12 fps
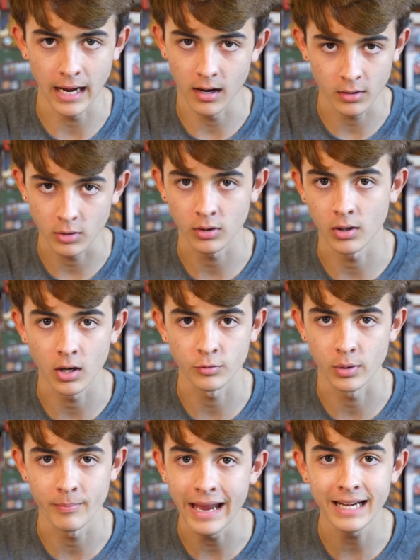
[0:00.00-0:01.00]
are, are,
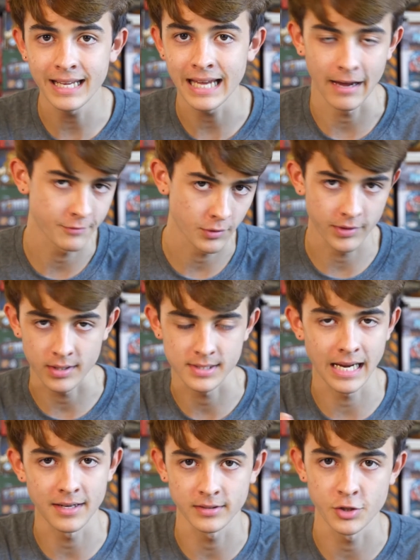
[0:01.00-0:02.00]
remaining after things
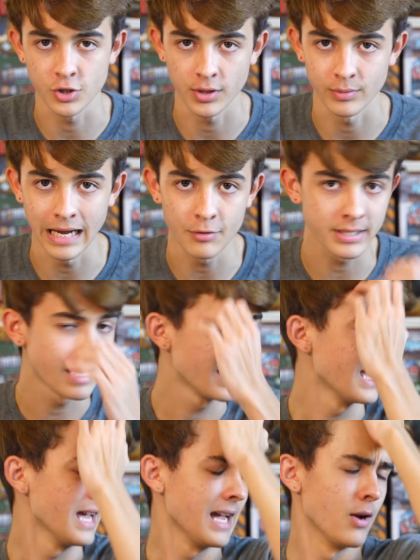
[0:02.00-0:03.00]
cancel each other out.
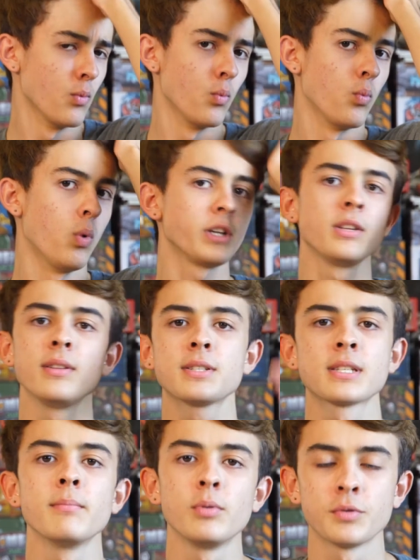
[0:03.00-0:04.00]
What do these
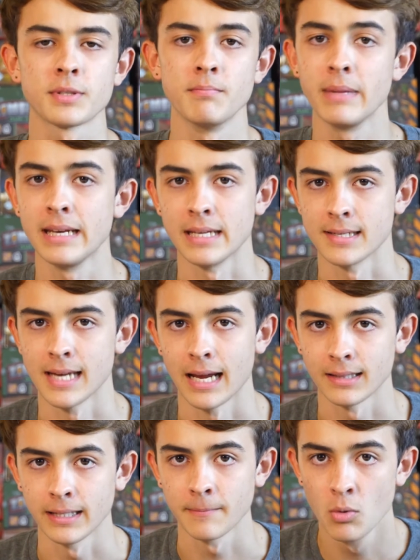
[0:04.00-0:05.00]
symbols mean
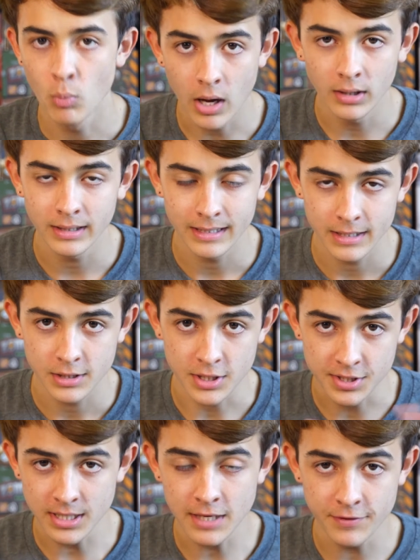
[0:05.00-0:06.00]
exactly? Well, to
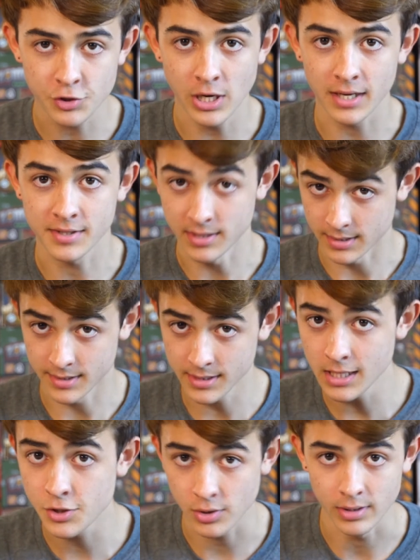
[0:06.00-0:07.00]
see if the check
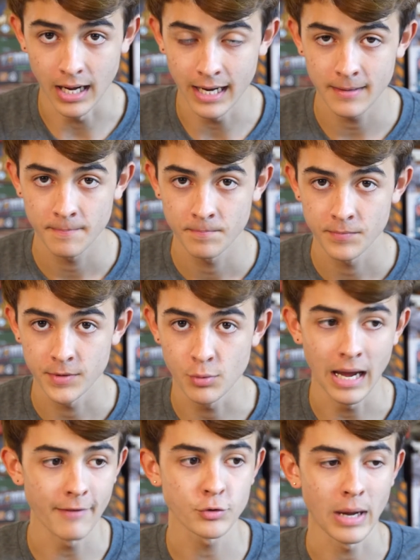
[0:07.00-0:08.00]
succeeds or not, you
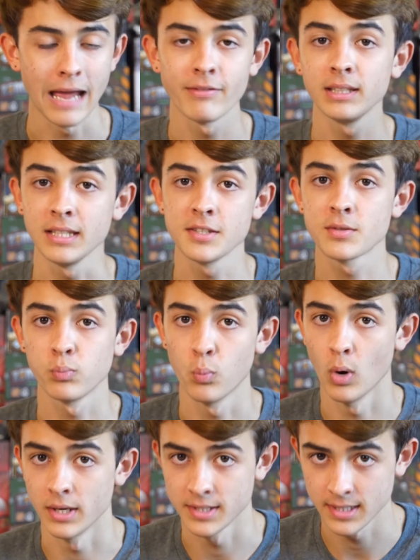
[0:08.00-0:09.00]
have to have at least
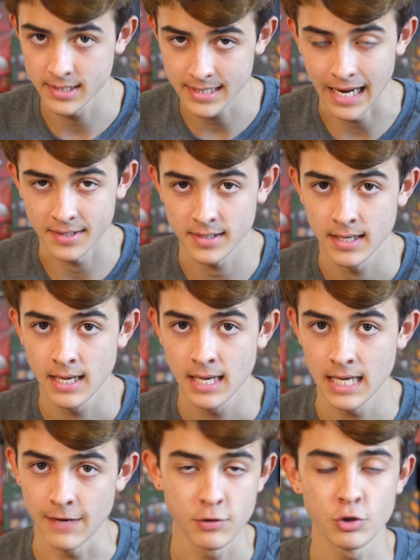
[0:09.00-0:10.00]
one success.
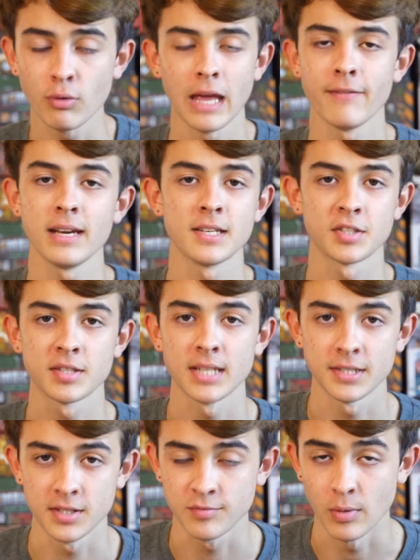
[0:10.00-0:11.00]
If you don't have any
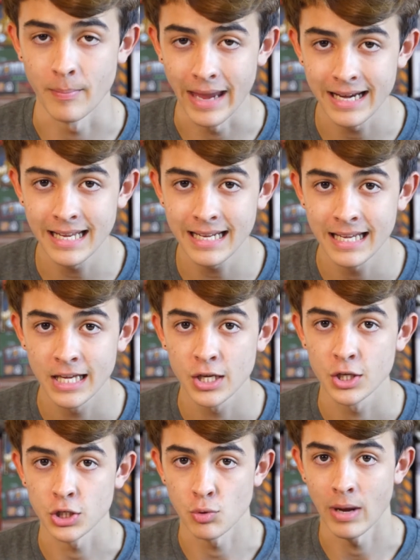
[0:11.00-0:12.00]
successes remaining,
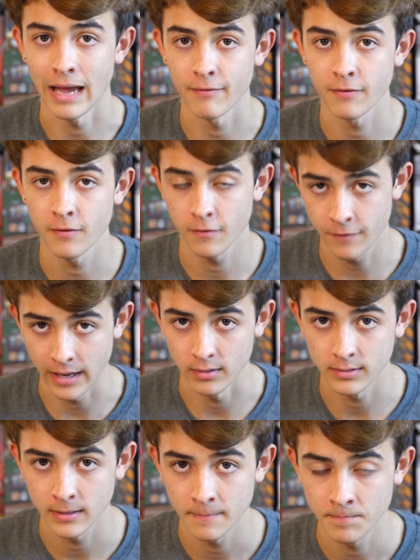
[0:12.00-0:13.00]
you have
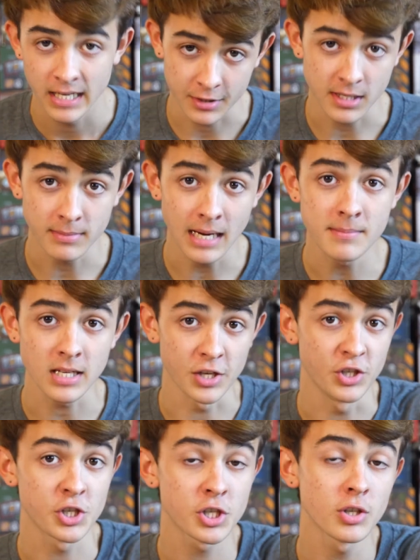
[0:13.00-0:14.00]
failed. Now, sometimes
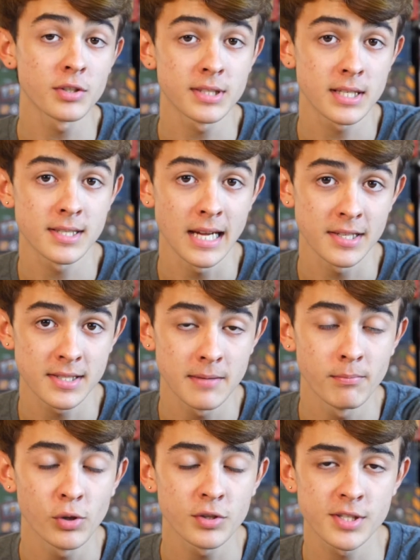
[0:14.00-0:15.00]
additional success
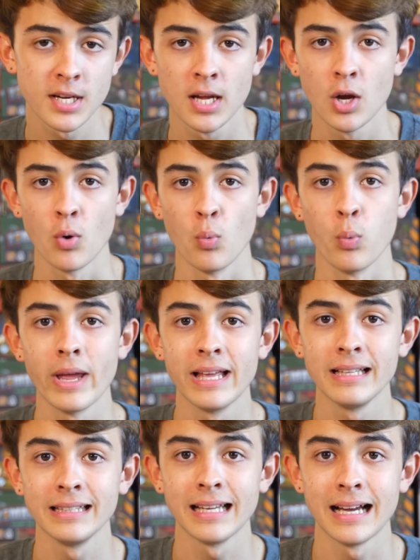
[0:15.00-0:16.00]
symbols
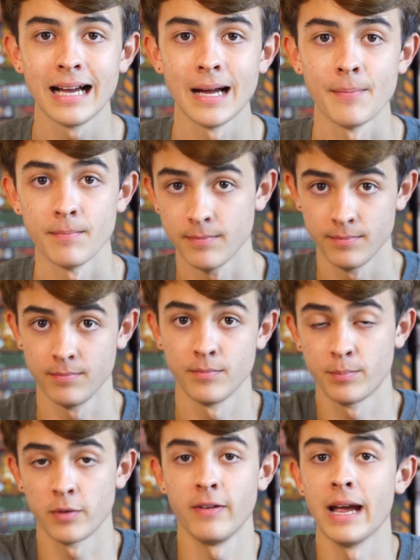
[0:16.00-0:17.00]
will um,
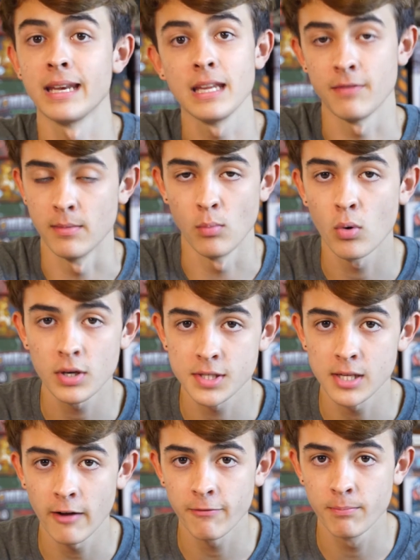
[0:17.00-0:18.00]
provide even more
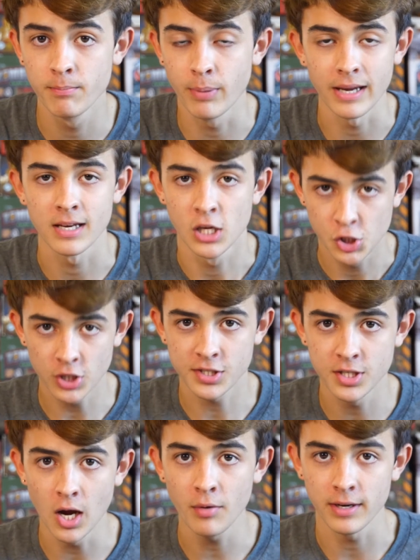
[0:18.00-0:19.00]
stuff, but
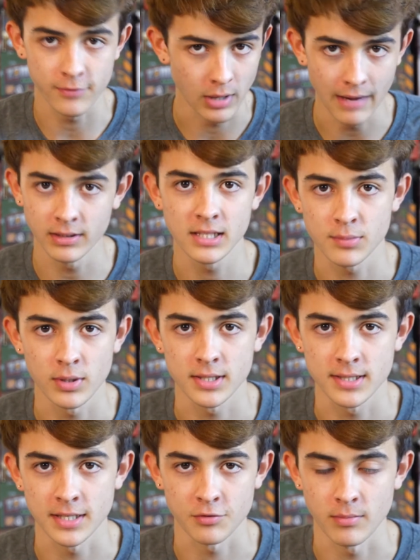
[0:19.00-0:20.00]
just know that if you have at least one
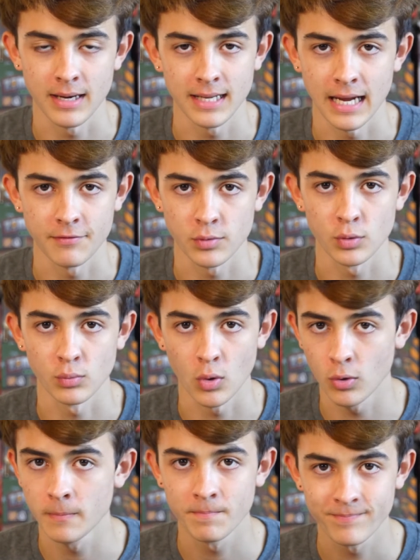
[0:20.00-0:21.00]
success remaining after the
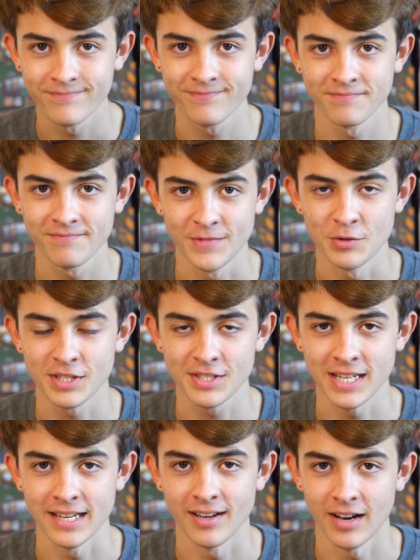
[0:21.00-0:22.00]
roll, you
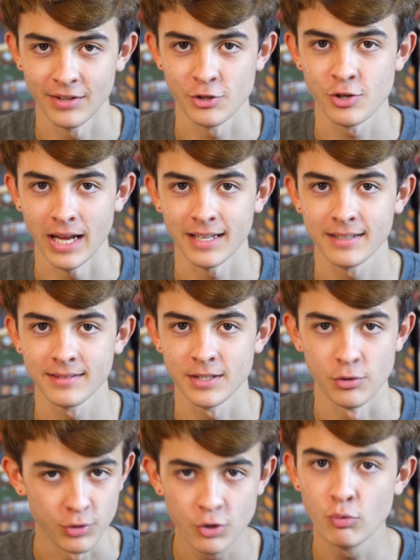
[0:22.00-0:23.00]
succeed on the check.
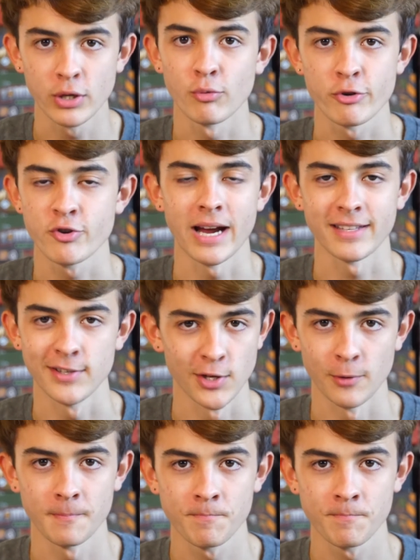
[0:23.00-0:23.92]
You do what you were trying to do.